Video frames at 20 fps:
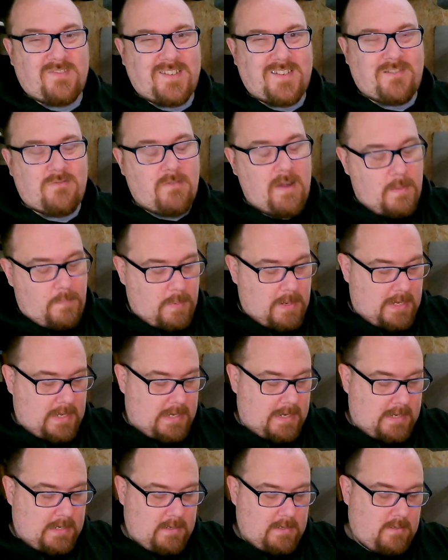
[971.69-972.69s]
grip in
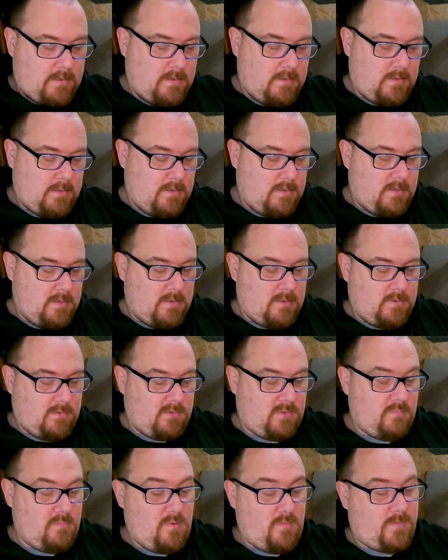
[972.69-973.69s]
it
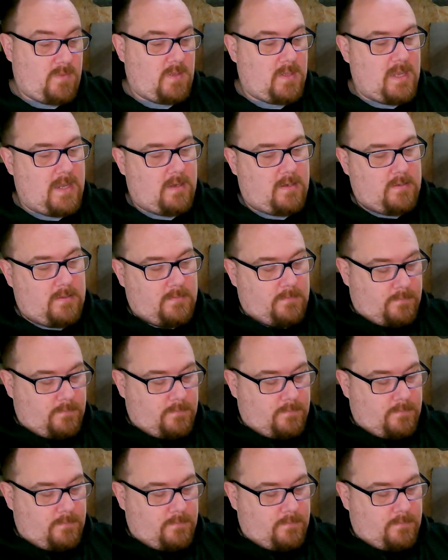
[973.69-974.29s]
to move the lead.